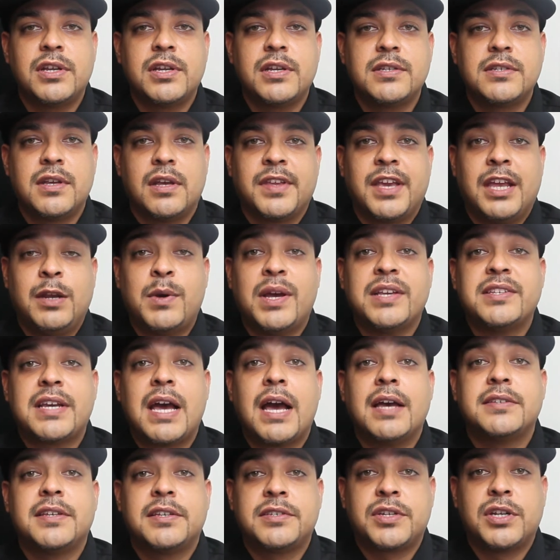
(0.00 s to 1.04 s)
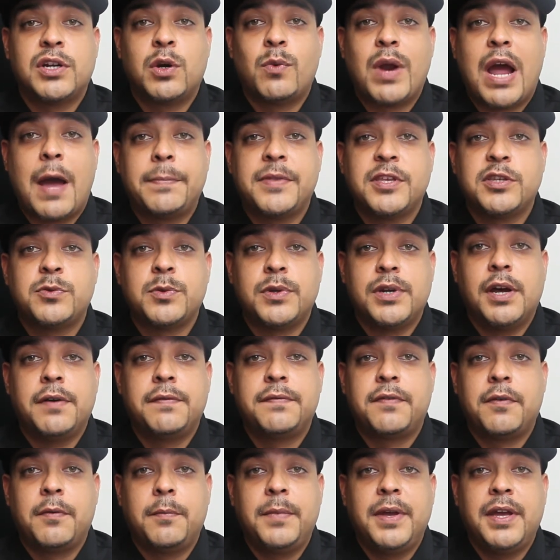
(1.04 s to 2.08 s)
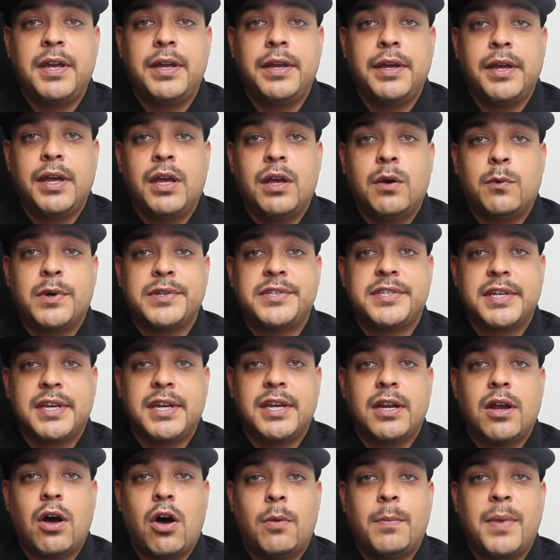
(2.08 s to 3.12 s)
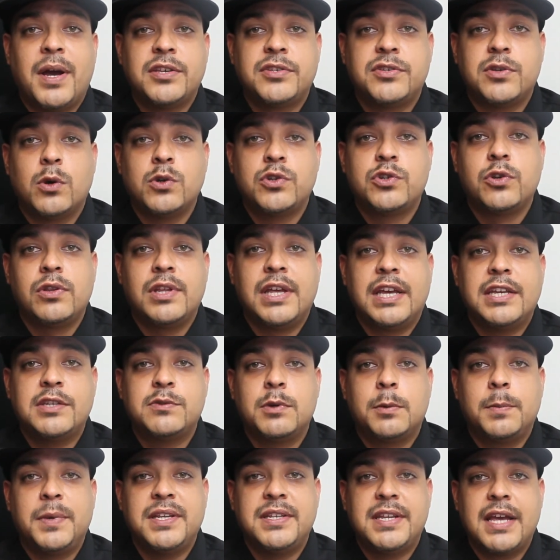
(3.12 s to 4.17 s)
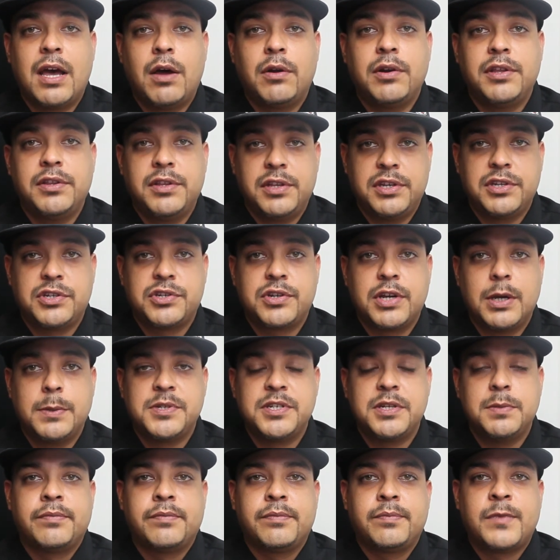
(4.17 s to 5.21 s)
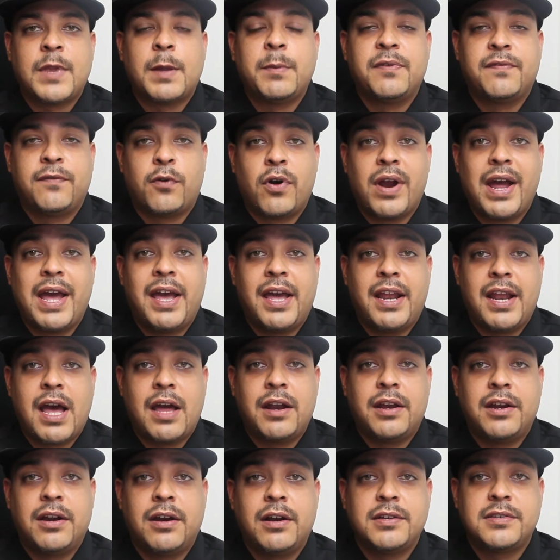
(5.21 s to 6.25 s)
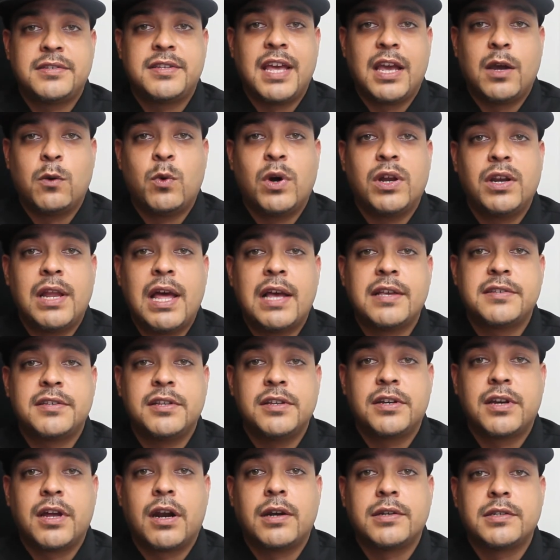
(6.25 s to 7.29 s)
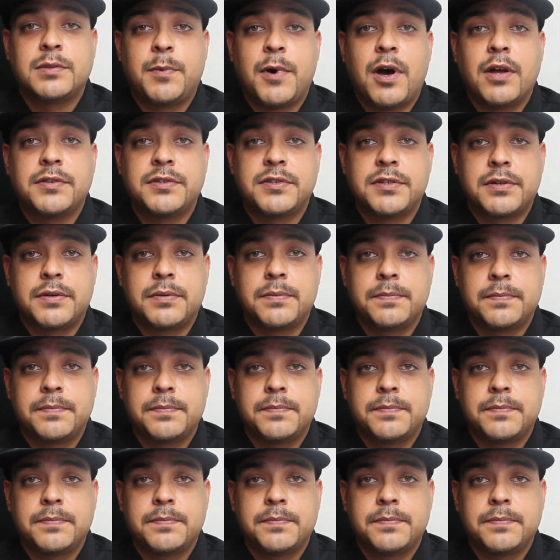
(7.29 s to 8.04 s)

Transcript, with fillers: is. Anyways guys, that's going to wrap this one up for me. Once again, all my social links will be down in the description. Now before I head out of here, let's take one last look at our sponsor.